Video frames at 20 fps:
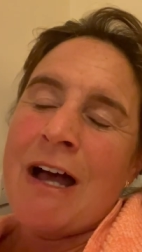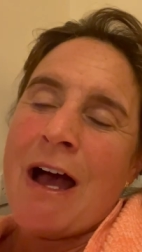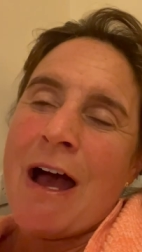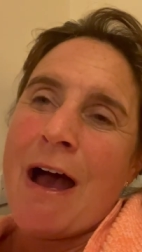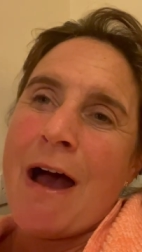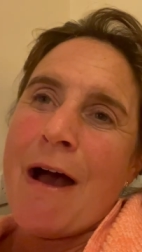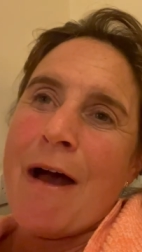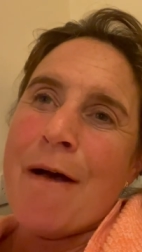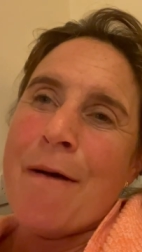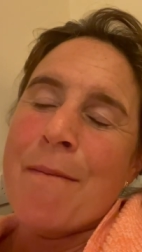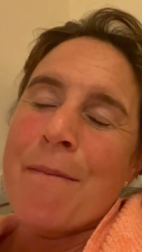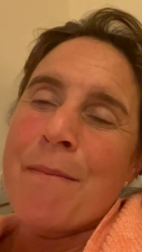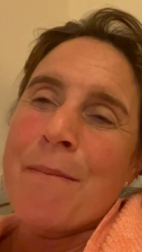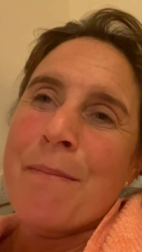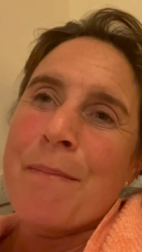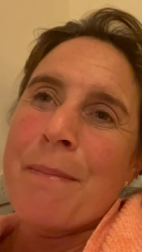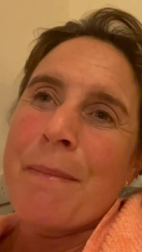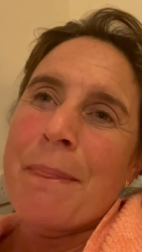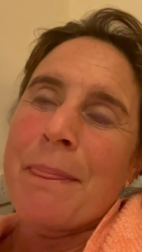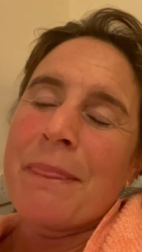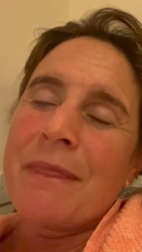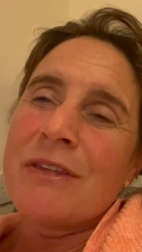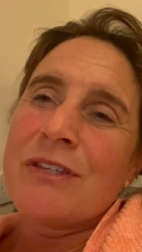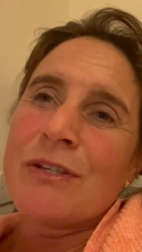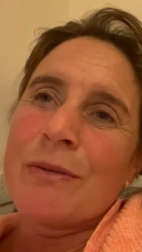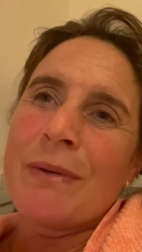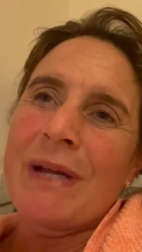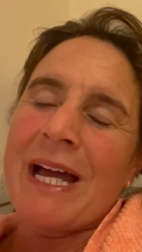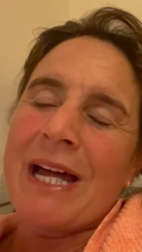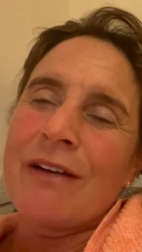
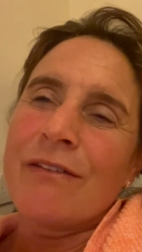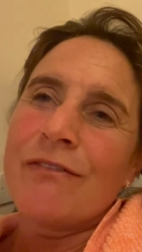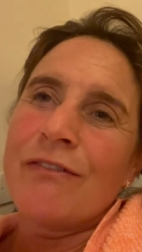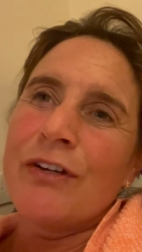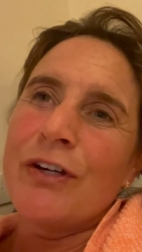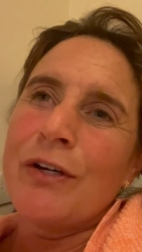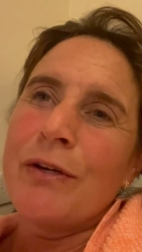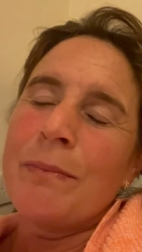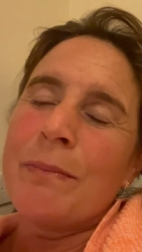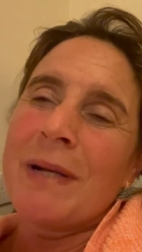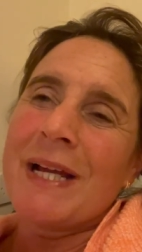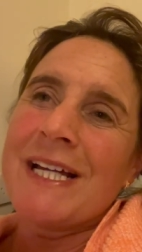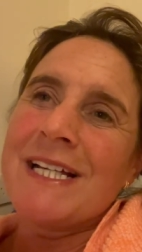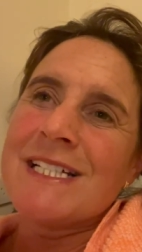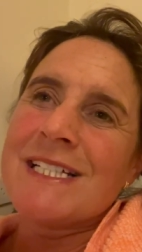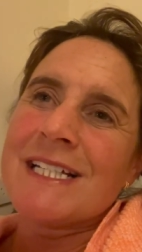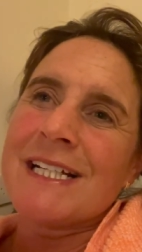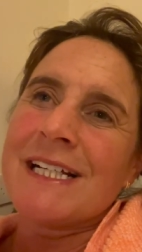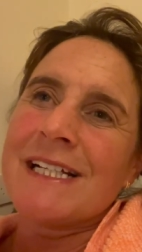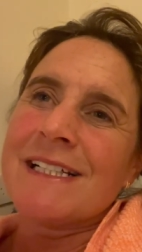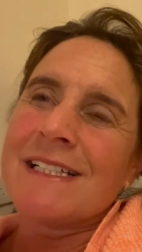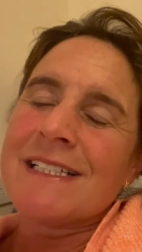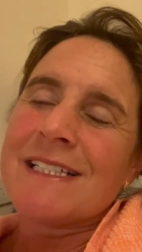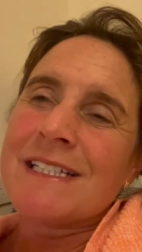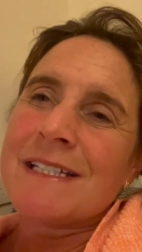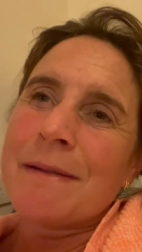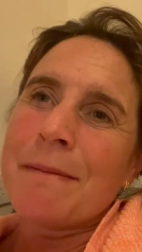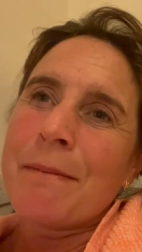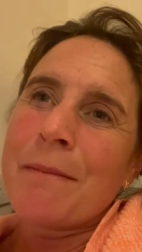So we had a few placings